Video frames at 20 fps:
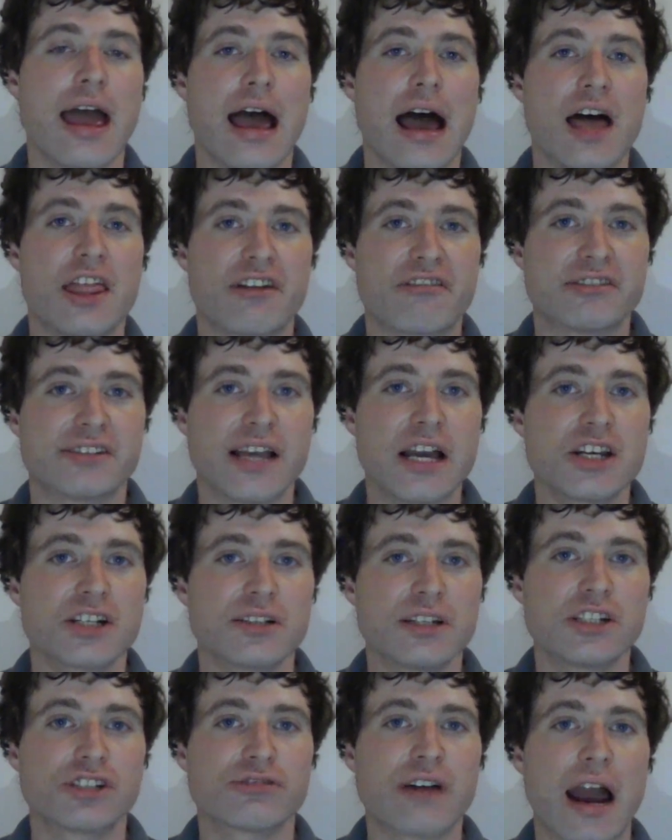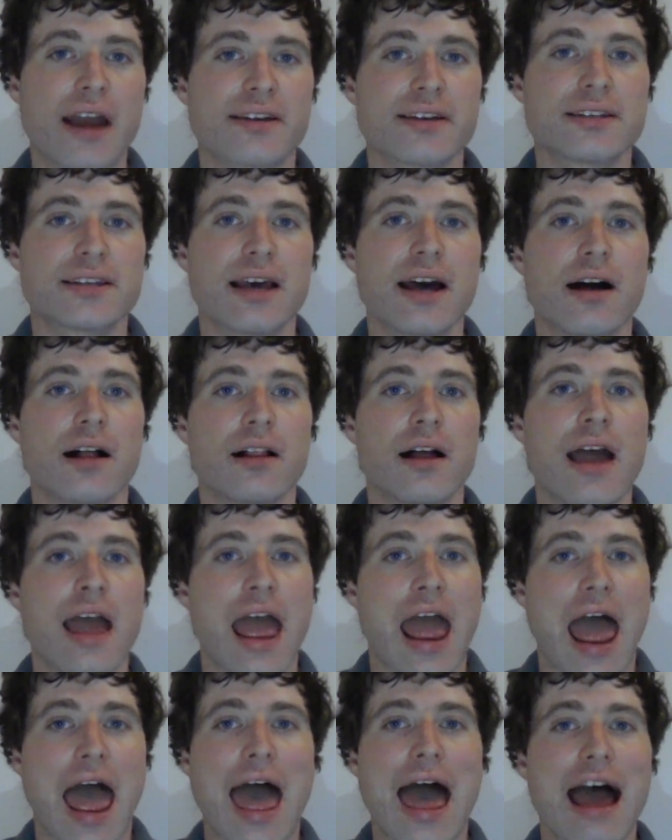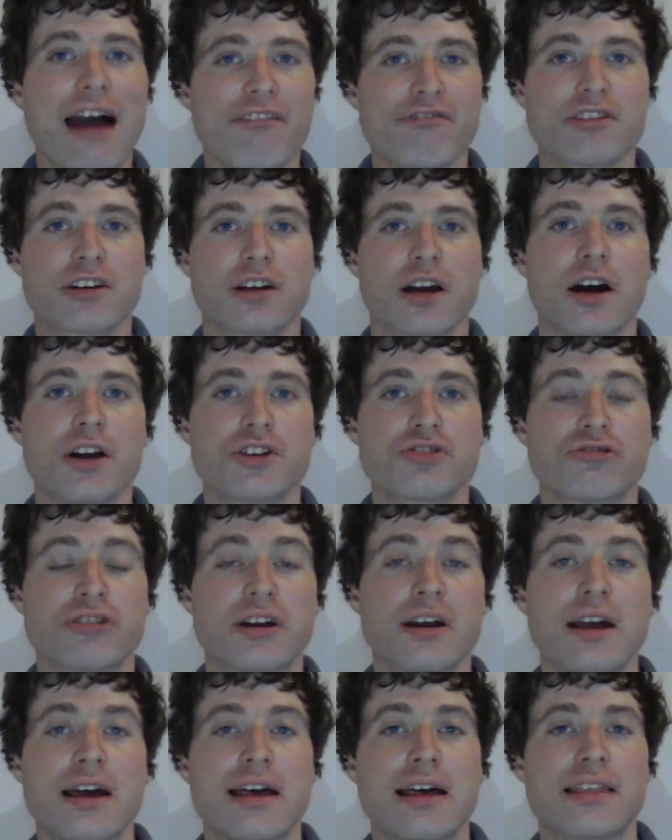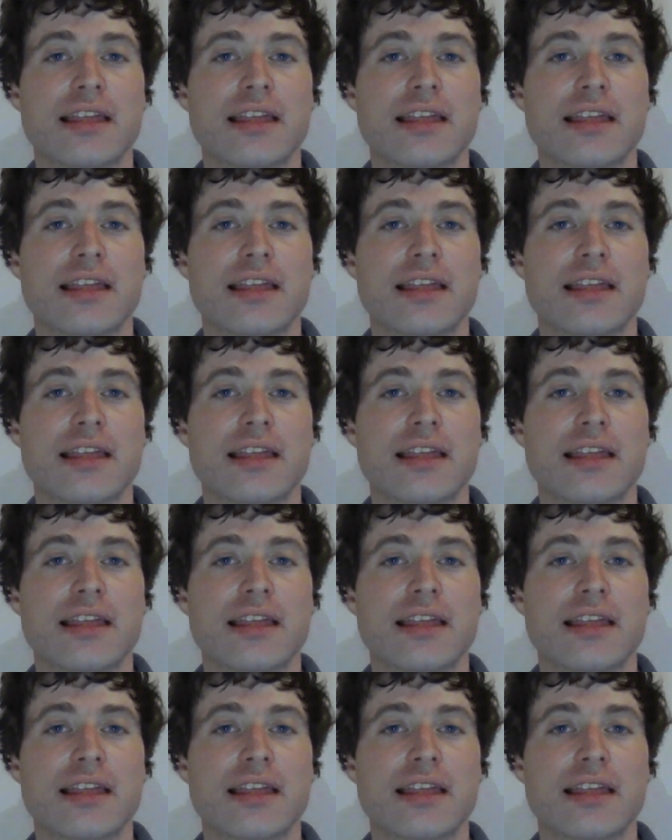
And they're essentially trying to tell half the country